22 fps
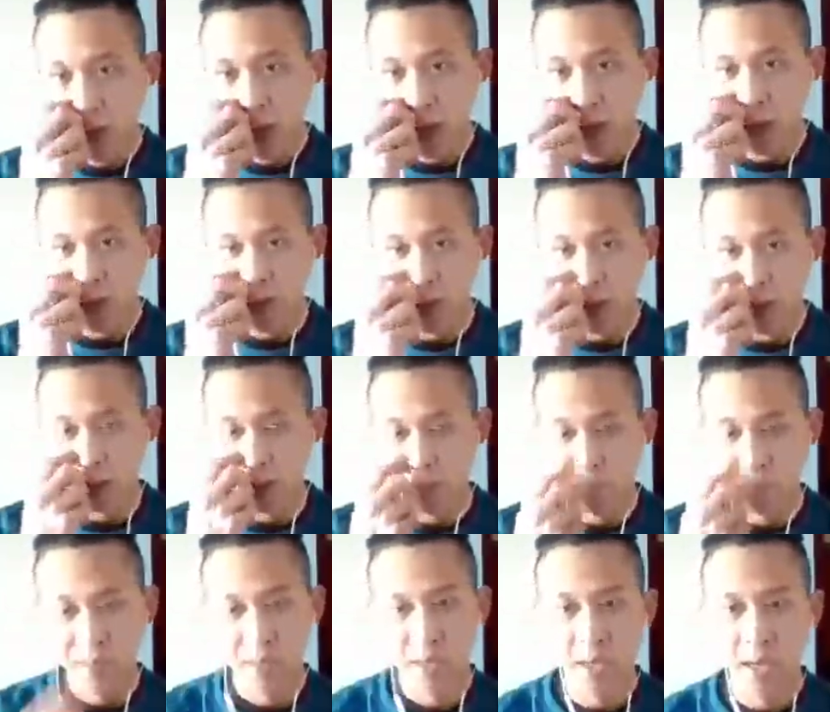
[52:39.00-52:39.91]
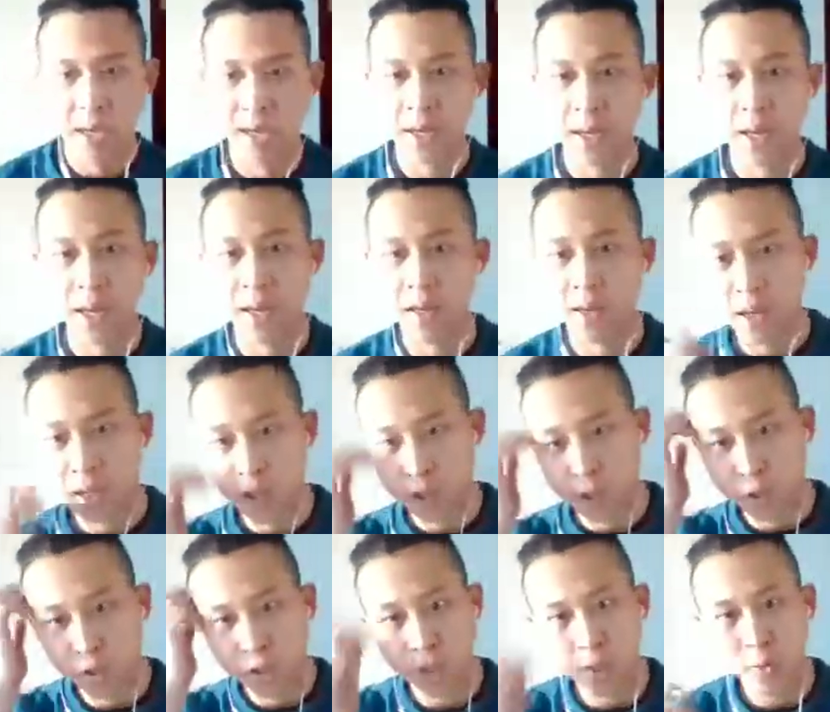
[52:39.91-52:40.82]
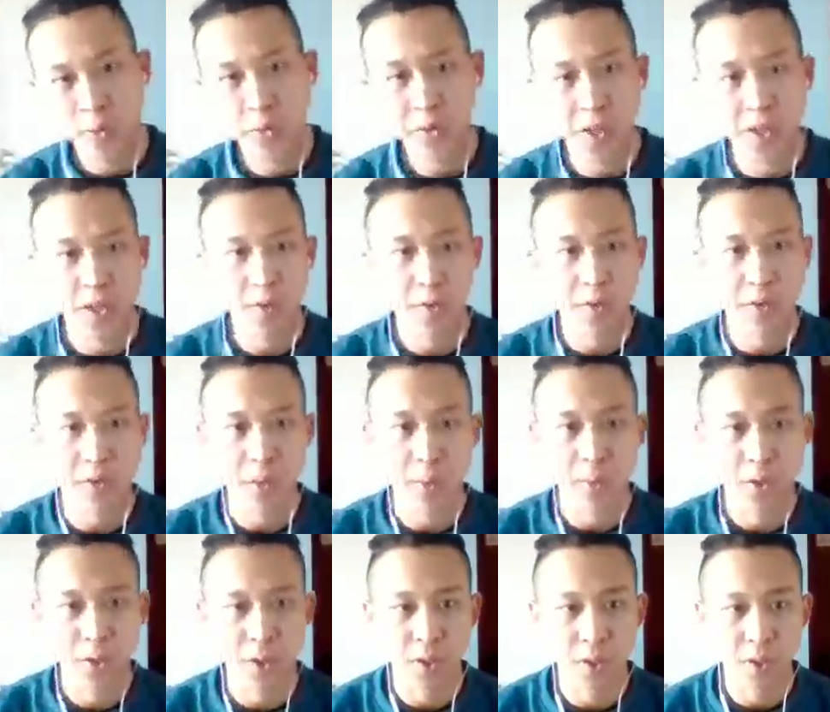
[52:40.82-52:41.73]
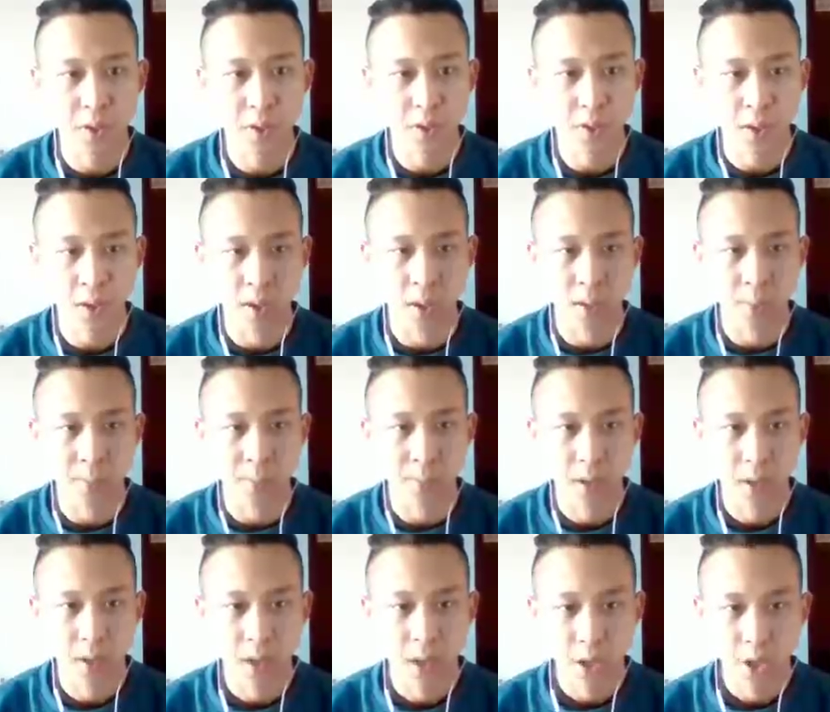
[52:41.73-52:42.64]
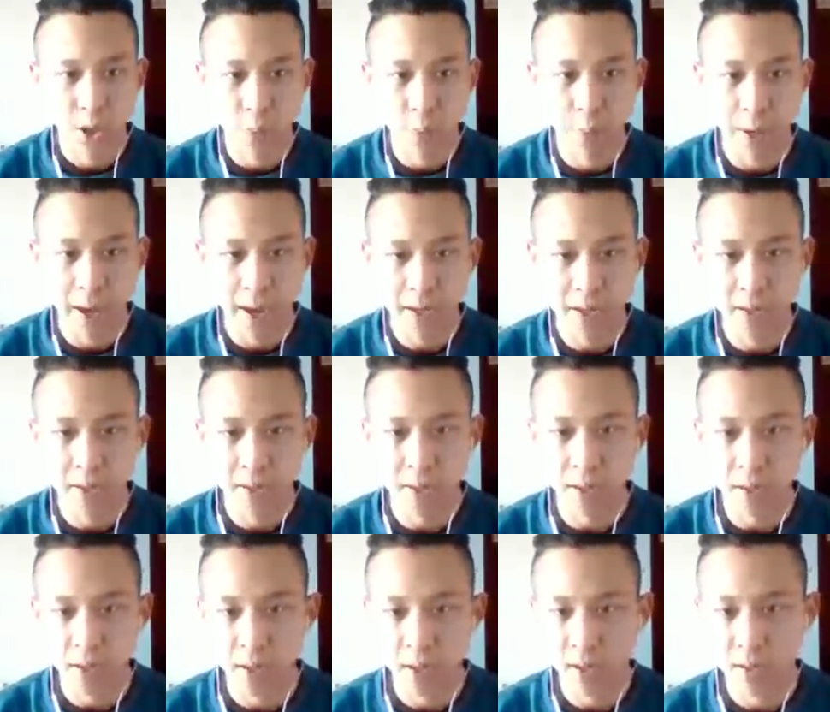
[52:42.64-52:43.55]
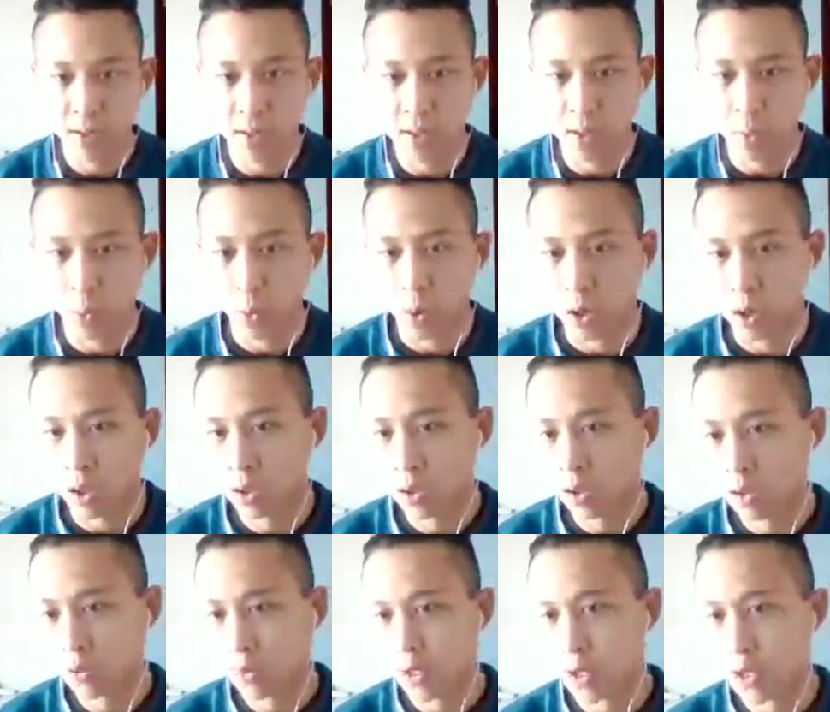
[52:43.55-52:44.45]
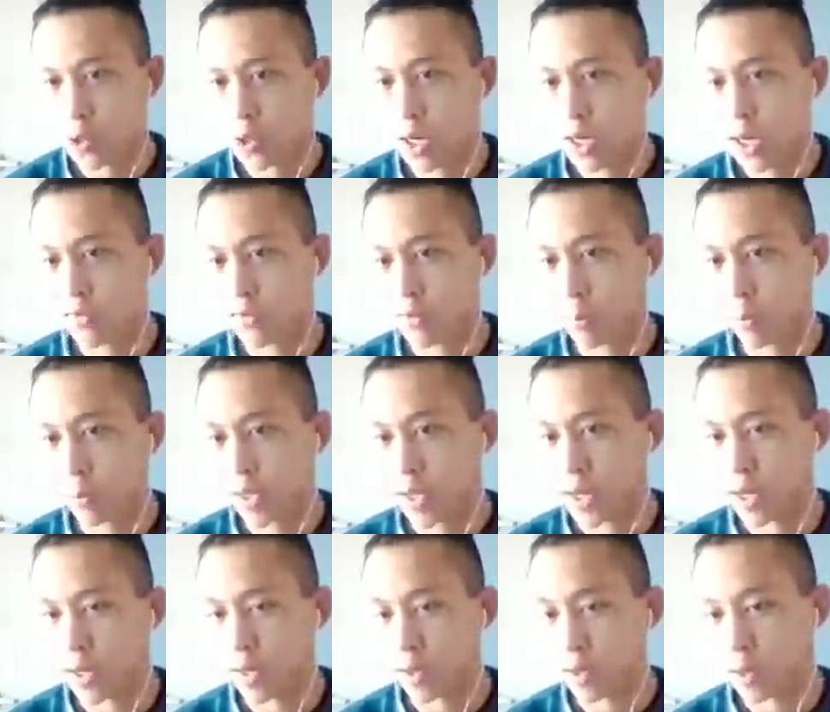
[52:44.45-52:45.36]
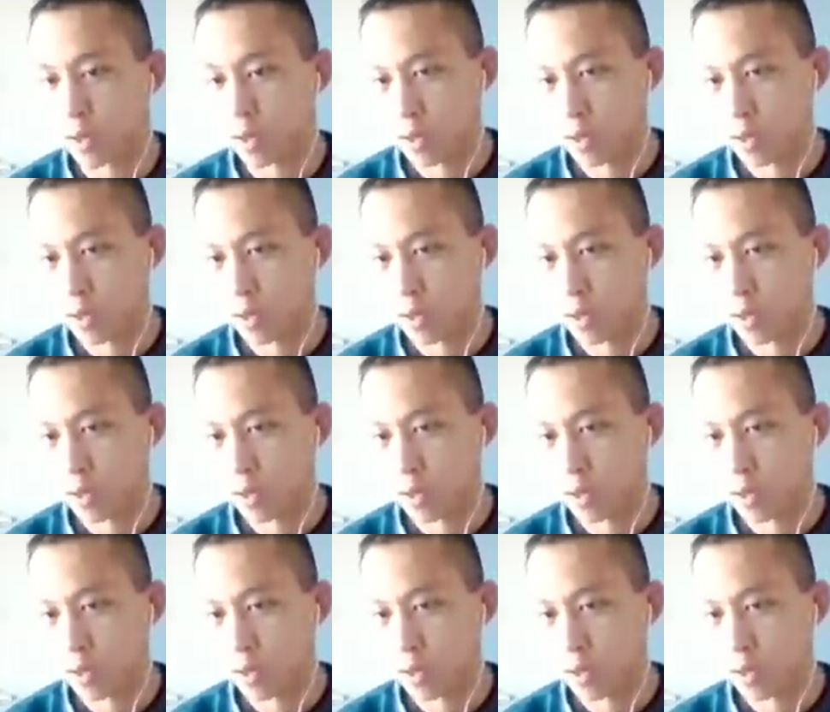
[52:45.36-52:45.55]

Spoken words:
Exactly. And then you're gonna notice another thing, which is you're back to the wall, right? You gotta have a plan.